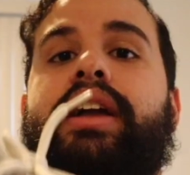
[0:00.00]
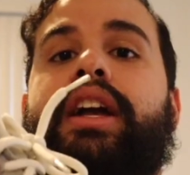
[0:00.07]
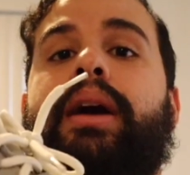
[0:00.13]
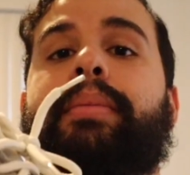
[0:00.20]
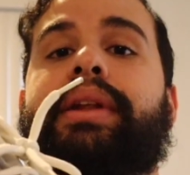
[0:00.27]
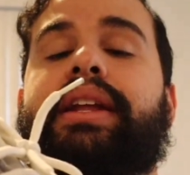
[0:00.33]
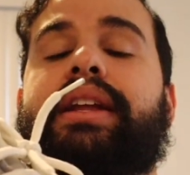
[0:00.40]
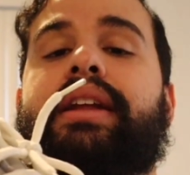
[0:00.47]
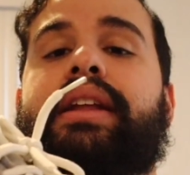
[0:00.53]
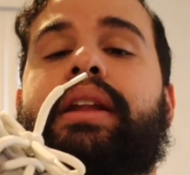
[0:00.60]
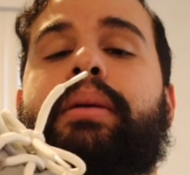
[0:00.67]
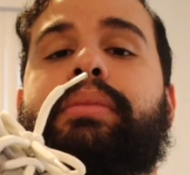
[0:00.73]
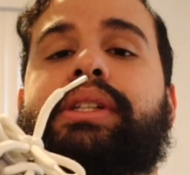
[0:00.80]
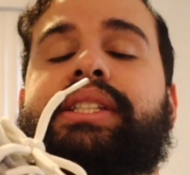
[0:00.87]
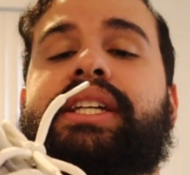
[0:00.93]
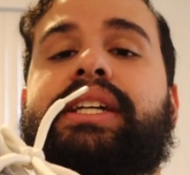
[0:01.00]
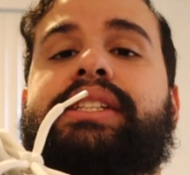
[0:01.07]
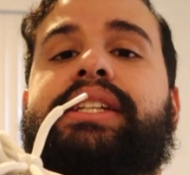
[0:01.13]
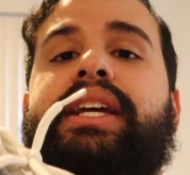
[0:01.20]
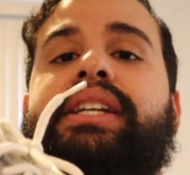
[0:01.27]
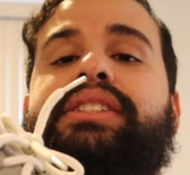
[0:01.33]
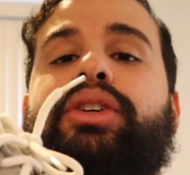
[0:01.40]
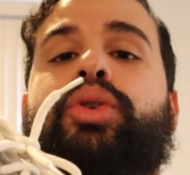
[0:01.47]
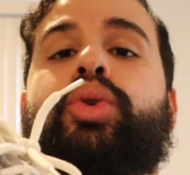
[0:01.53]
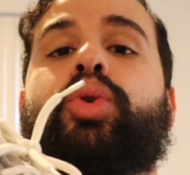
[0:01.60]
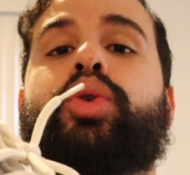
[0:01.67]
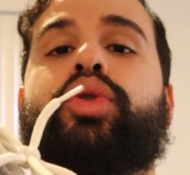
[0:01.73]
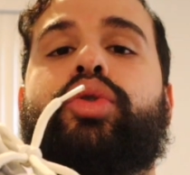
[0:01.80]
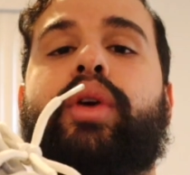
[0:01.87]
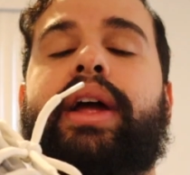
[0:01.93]
Coming in at number 6 is the
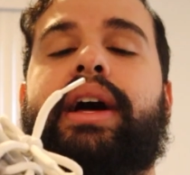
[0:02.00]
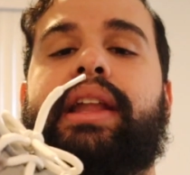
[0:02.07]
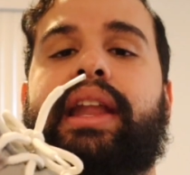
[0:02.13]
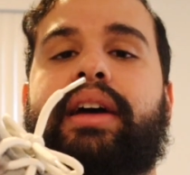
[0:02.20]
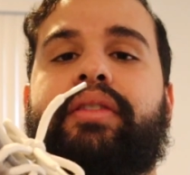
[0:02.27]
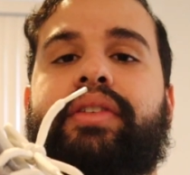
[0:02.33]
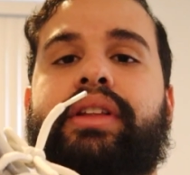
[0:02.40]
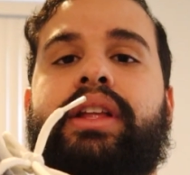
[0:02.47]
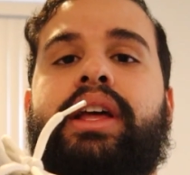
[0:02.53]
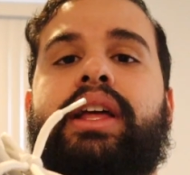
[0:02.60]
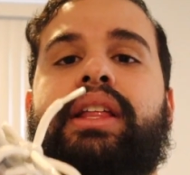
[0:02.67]
Cool Gray 11.